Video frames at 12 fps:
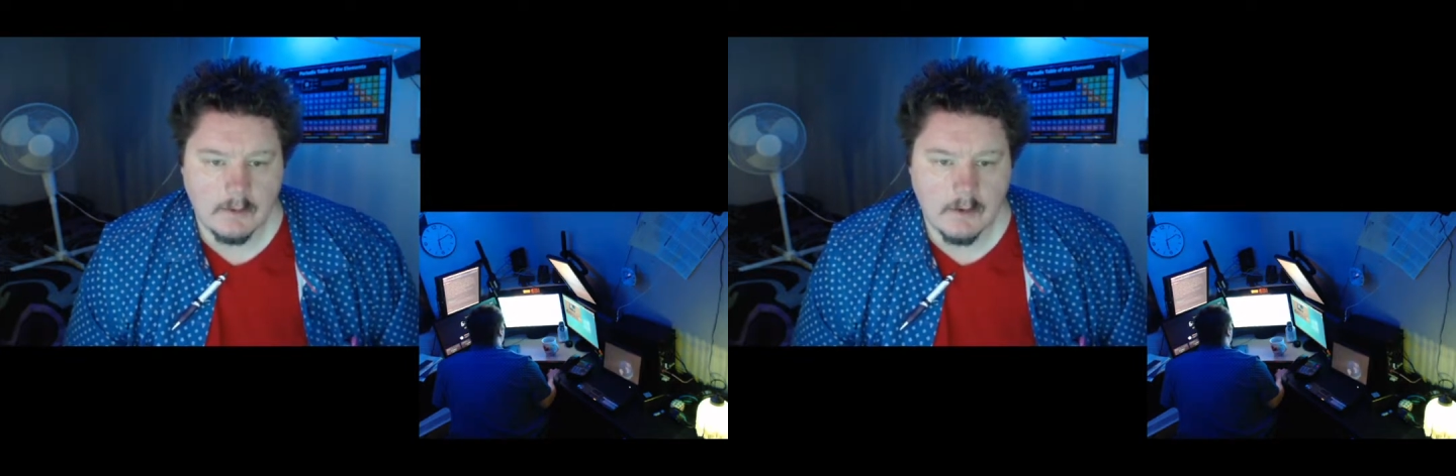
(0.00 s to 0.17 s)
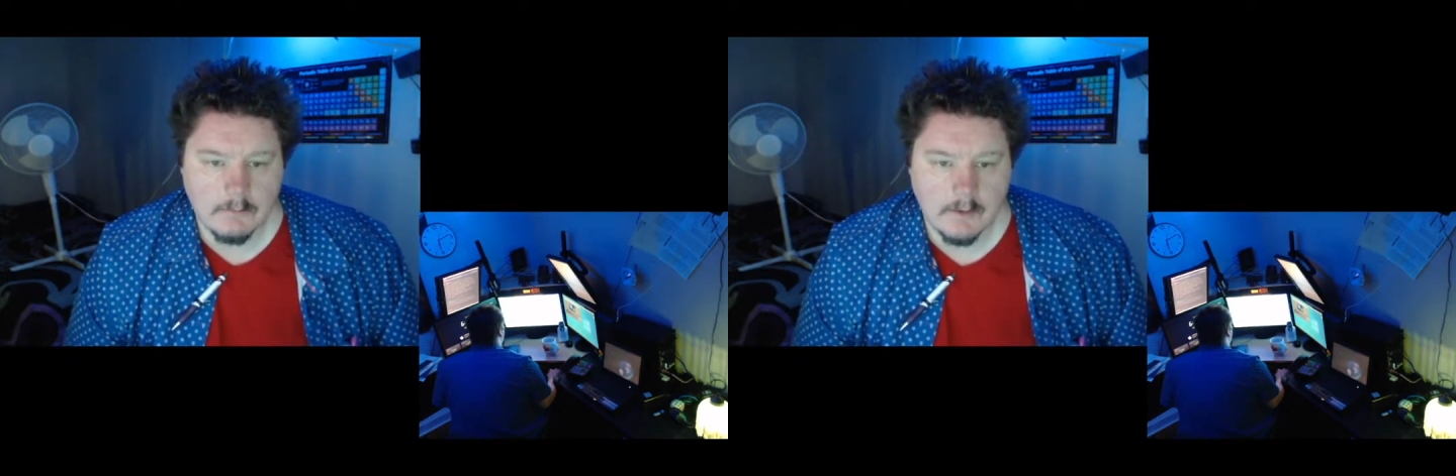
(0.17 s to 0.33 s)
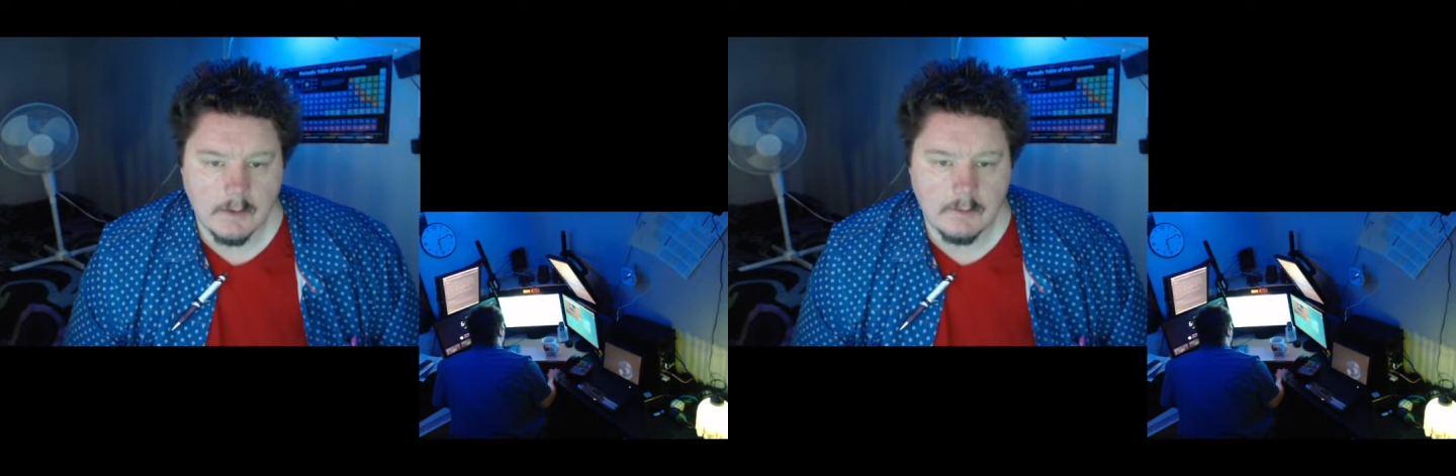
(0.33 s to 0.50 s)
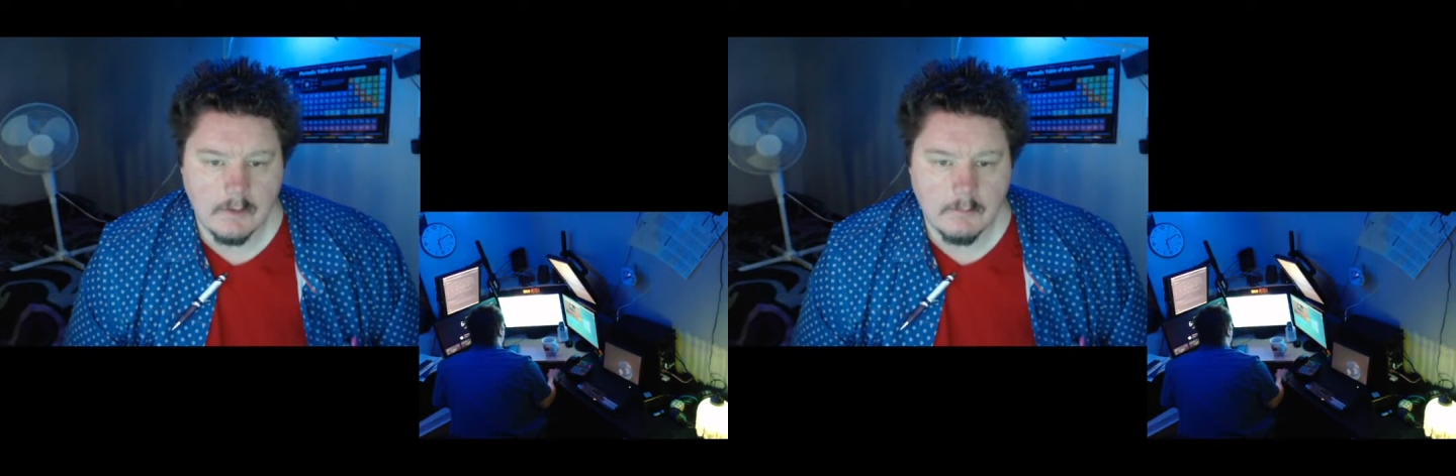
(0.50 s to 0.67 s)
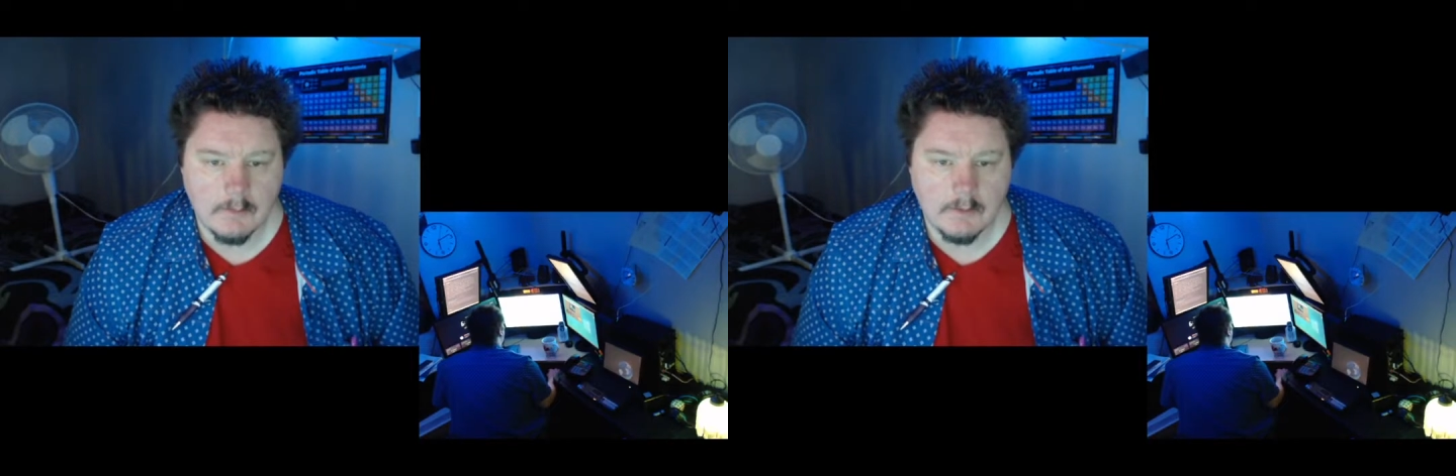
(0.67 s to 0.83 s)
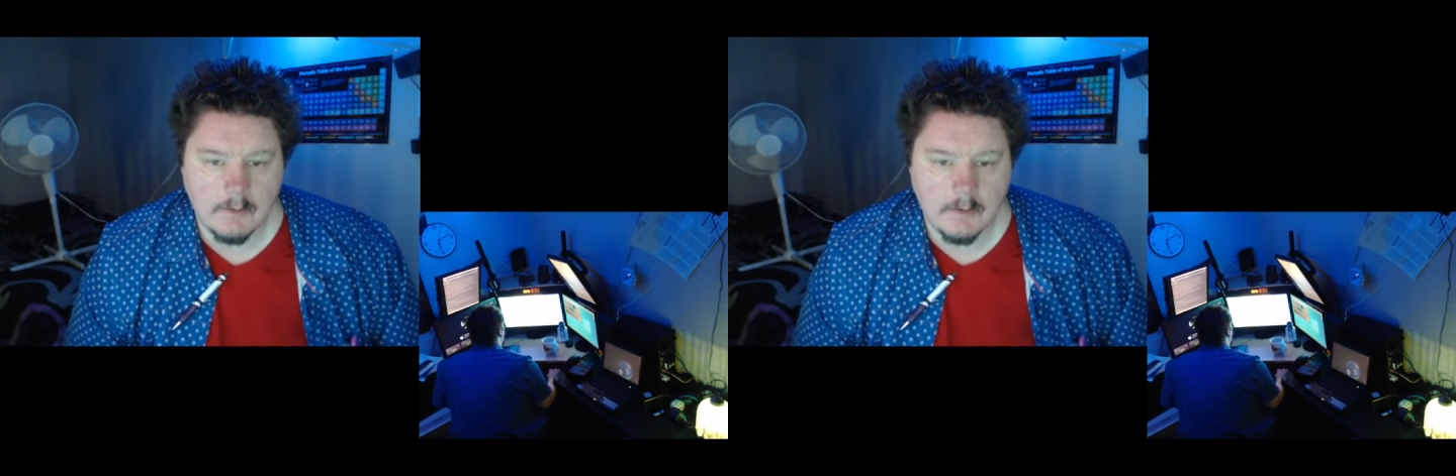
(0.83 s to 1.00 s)
complete
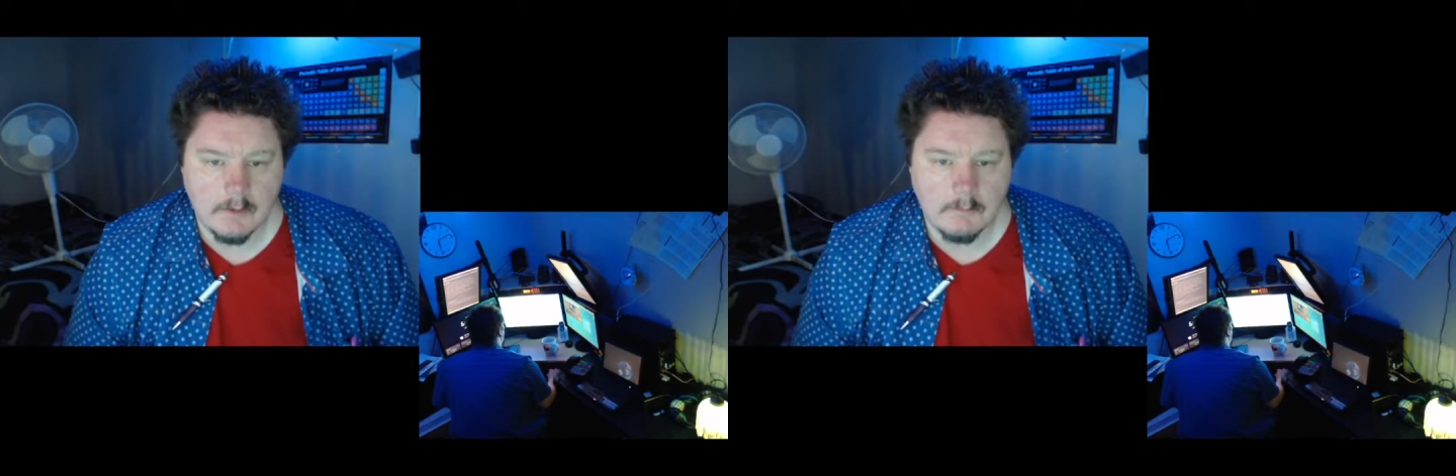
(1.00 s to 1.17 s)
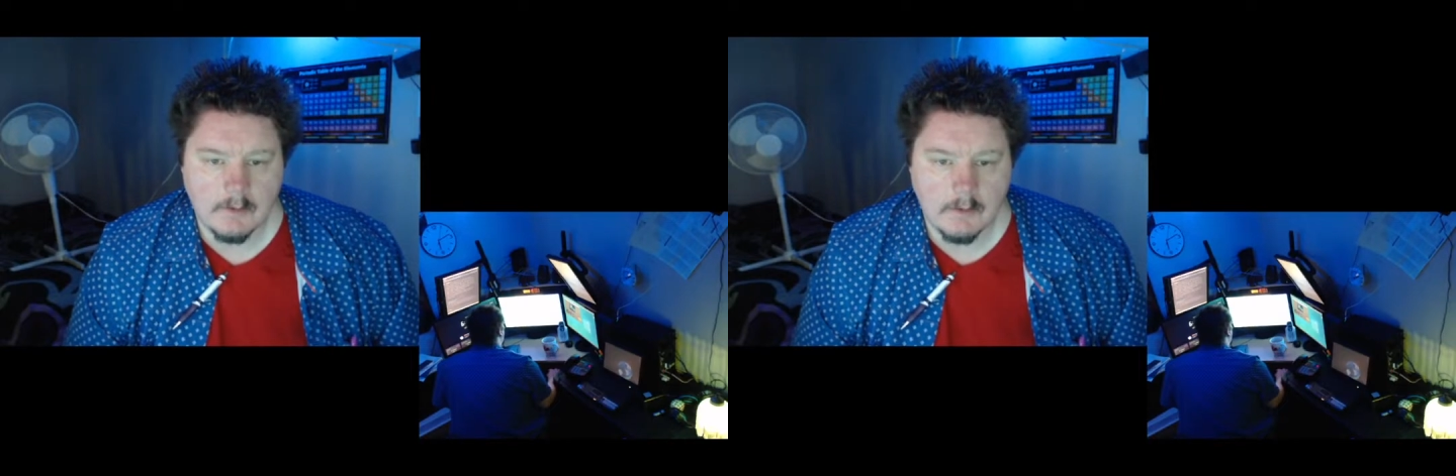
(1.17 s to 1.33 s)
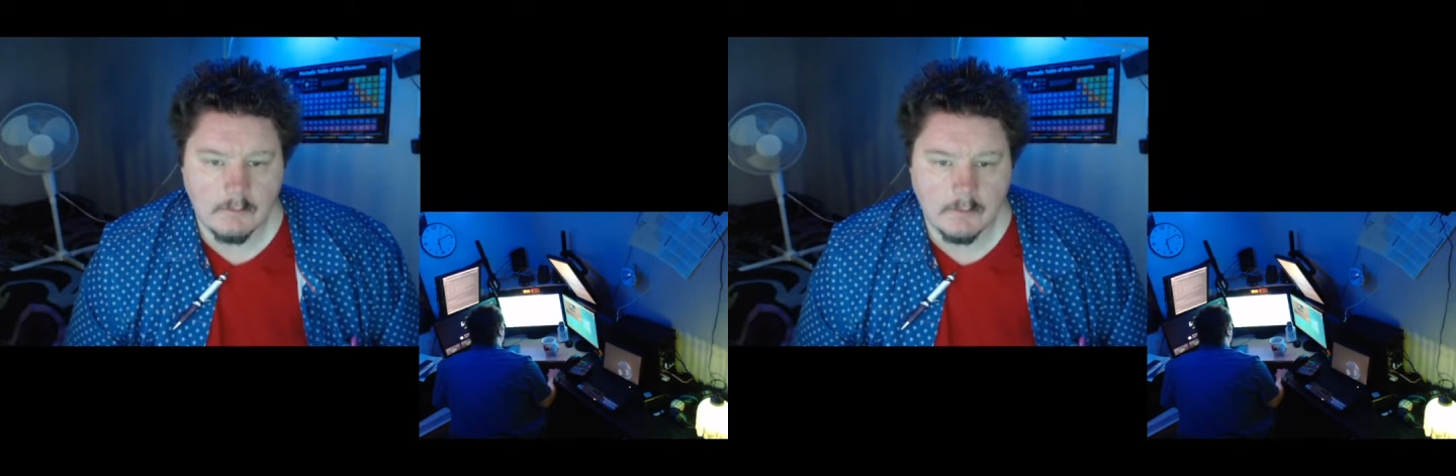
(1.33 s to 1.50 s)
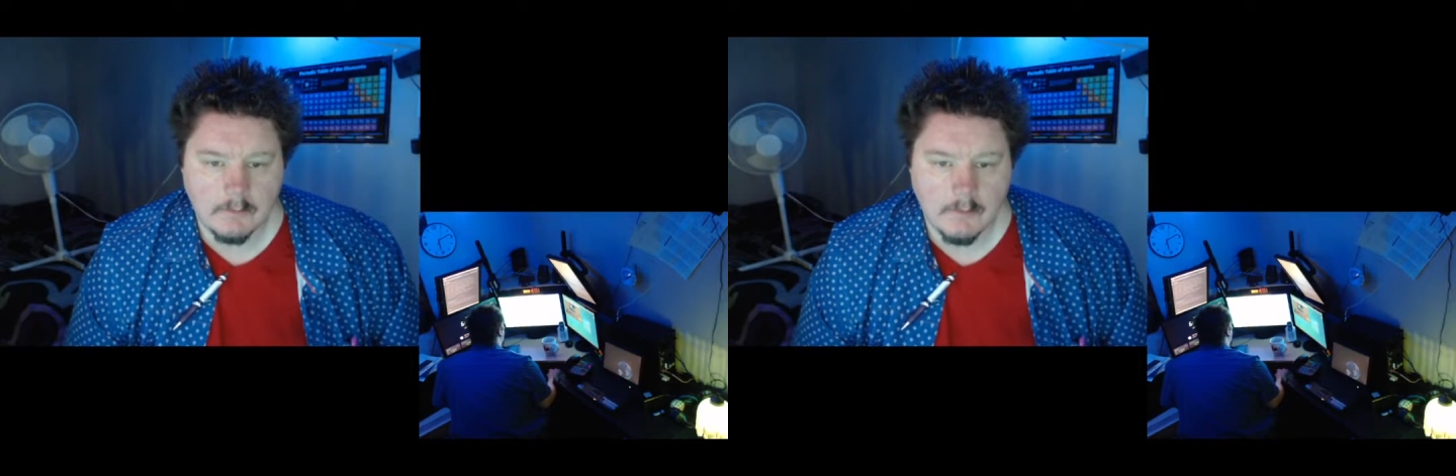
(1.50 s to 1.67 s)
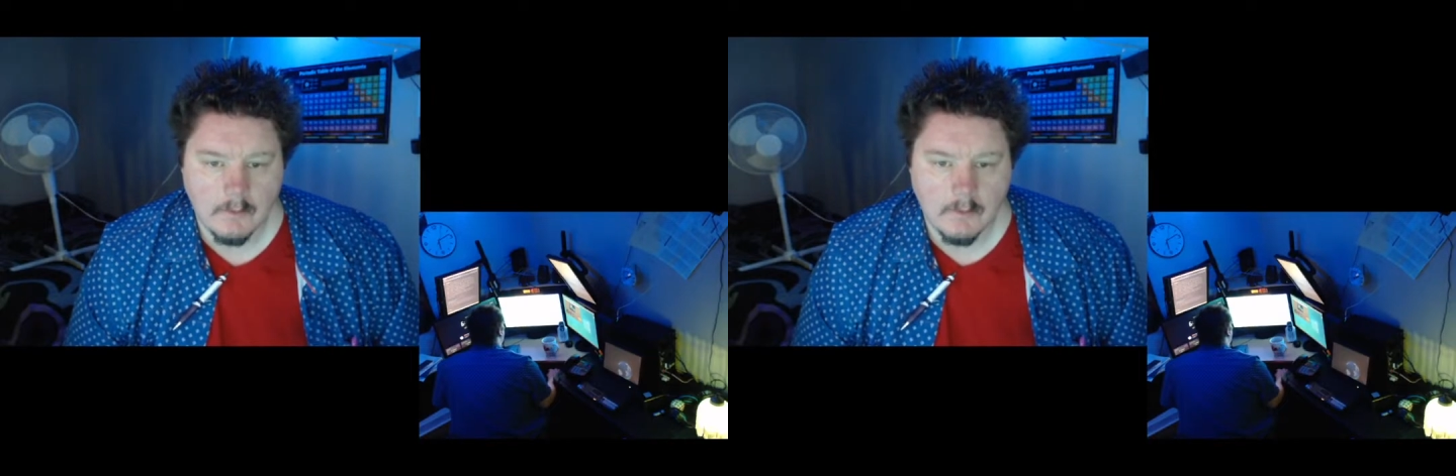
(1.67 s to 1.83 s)
human genome sequence